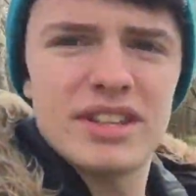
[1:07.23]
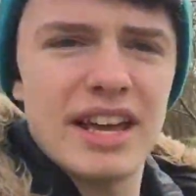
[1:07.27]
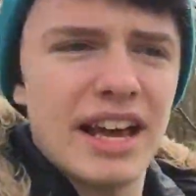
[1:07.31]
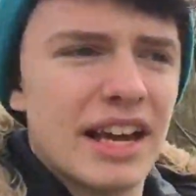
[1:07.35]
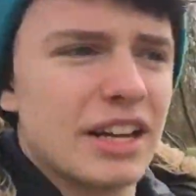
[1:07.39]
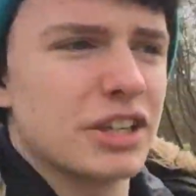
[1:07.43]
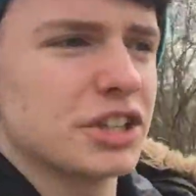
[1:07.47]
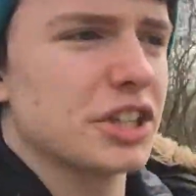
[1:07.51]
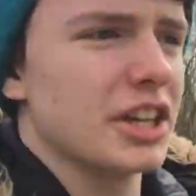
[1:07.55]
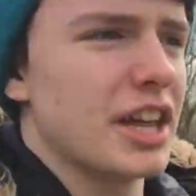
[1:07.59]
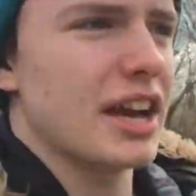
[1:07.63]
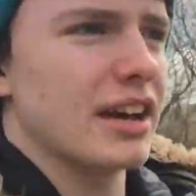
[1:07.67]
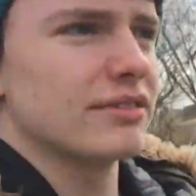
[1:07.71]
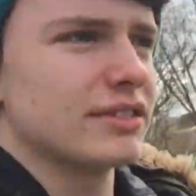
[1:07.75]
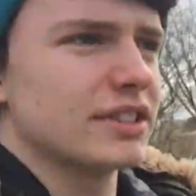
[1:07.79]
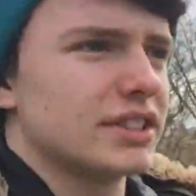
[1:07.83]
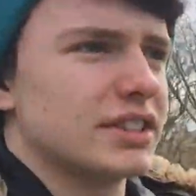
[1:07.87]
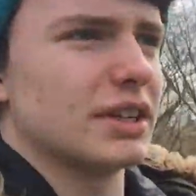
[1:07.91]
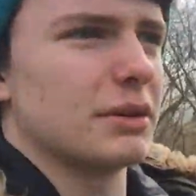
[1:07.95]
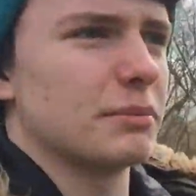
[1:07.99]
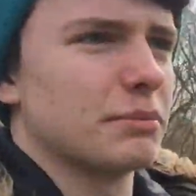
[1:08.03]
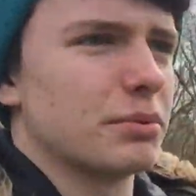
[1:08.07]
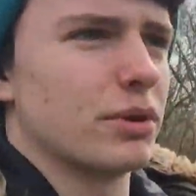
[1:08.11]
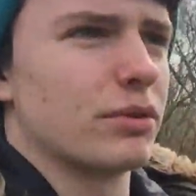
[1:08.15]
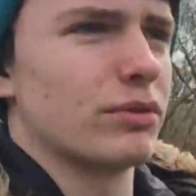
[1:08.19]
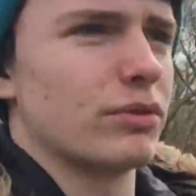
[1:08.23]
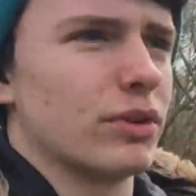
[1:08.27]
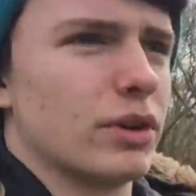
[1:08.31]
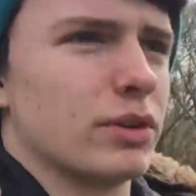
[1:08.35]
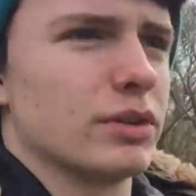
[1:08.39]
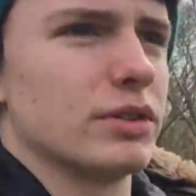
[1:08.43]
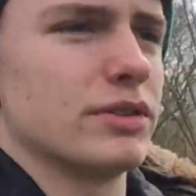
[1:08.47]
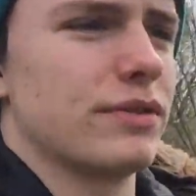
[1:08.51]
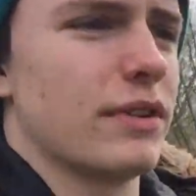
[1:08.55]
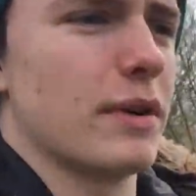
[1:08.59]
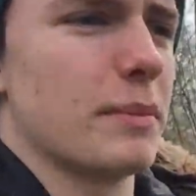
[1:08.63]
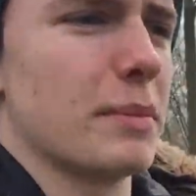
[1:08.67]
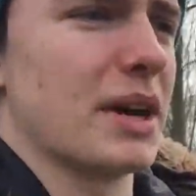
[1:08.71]
They actually have separate
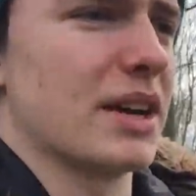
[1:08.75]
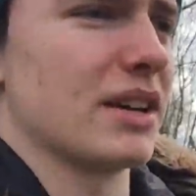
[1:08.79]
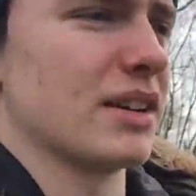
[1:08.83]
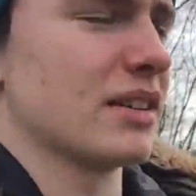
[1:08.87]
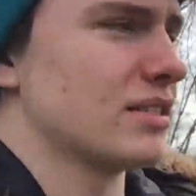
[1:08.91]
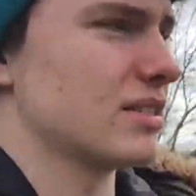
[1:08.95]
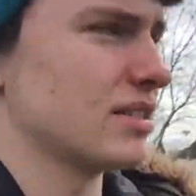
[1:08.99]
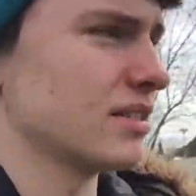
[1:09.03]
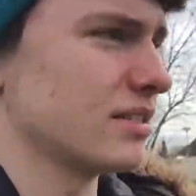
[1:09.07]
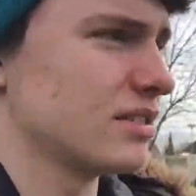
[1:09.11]
roads for bikes.